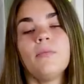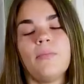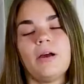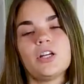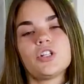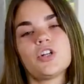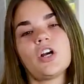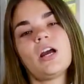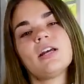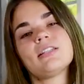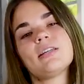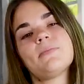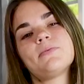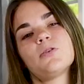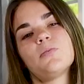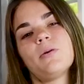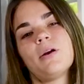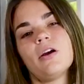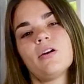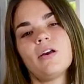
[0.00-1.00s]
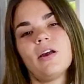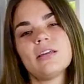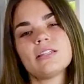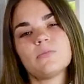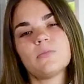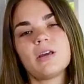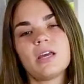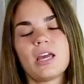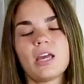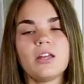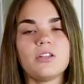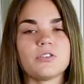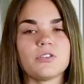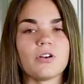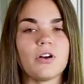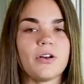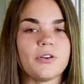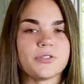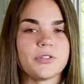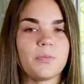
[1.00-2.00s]
My triceps are paralyzed, and my hands
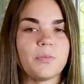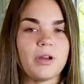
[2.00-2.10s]
are also